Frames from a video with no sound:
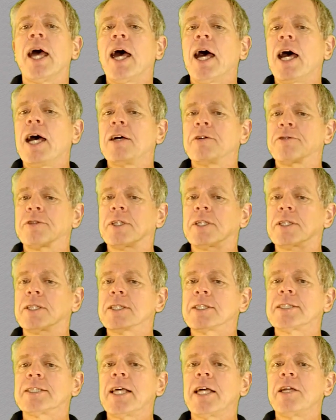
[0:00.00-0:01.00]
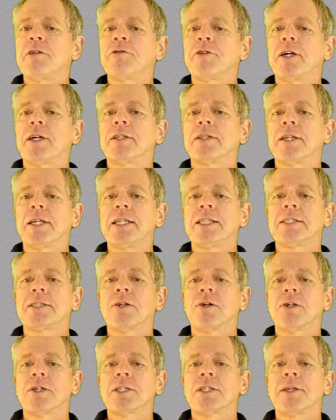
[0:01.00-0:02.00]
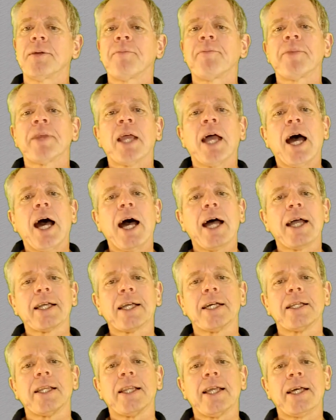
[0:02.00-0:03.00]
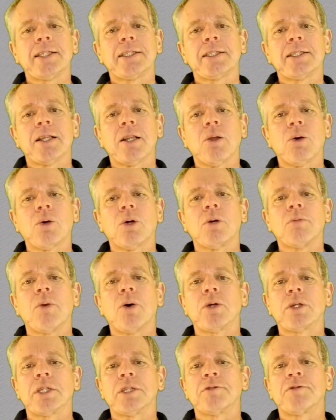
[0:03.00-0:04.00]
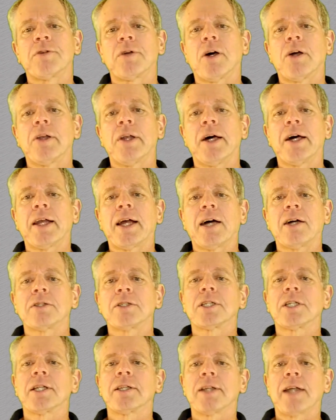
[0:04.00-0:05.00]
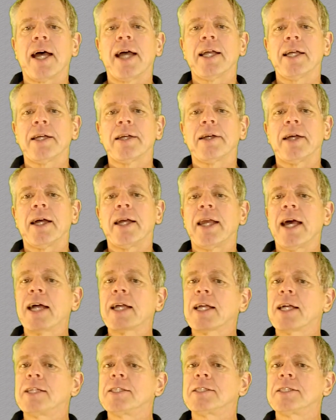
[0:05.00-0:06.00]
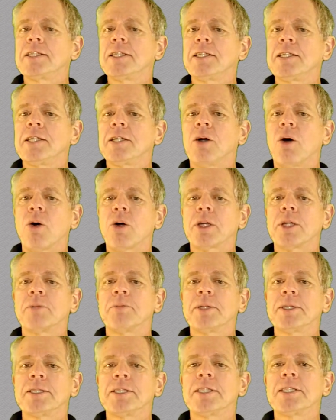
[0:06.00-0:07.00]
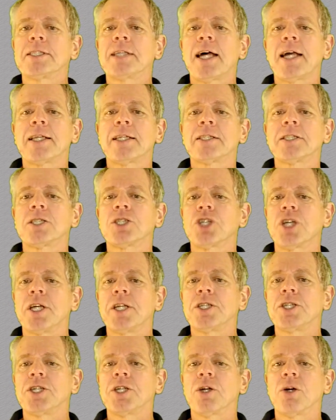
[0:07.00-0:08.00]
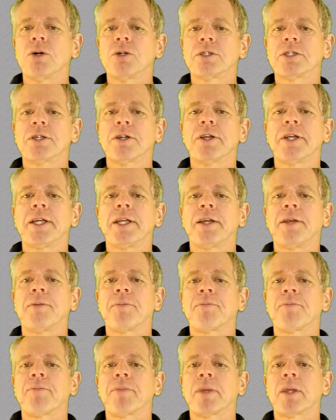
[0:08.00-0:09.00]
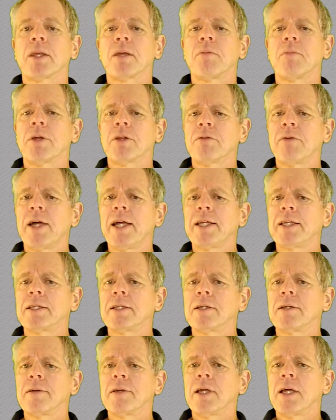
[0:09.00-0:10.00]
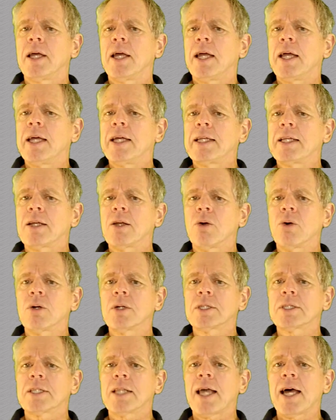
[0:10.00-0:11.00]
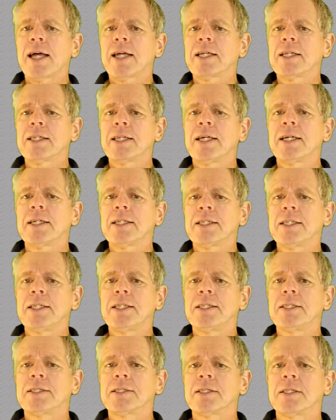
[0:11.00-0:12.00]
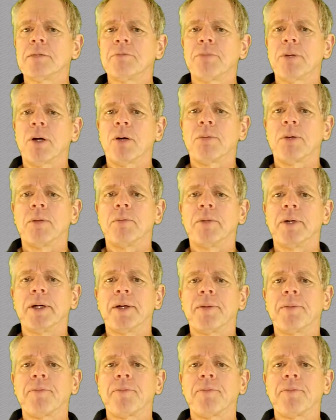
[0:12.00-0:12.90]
After save and restart, I can let the locomotive run around the track and I can see the occupancy status changing on screen. But wait, it looks like there is a problem.